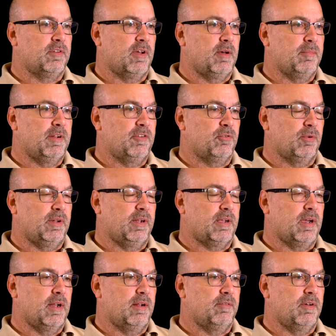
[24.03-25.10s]
mean, it's really
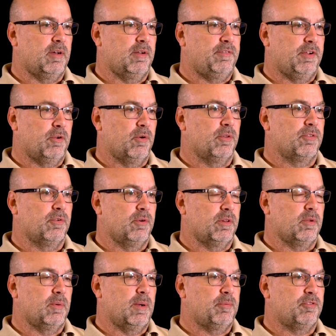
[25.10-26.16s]
kind of a, if you go through at
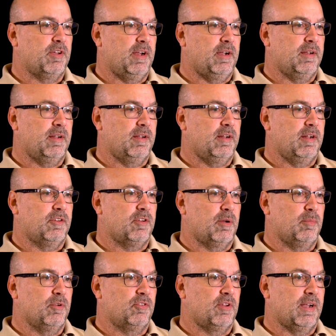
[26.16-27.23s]
the website, it, it's
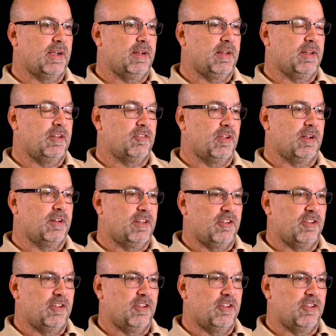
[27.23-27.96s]
almost like it, it's like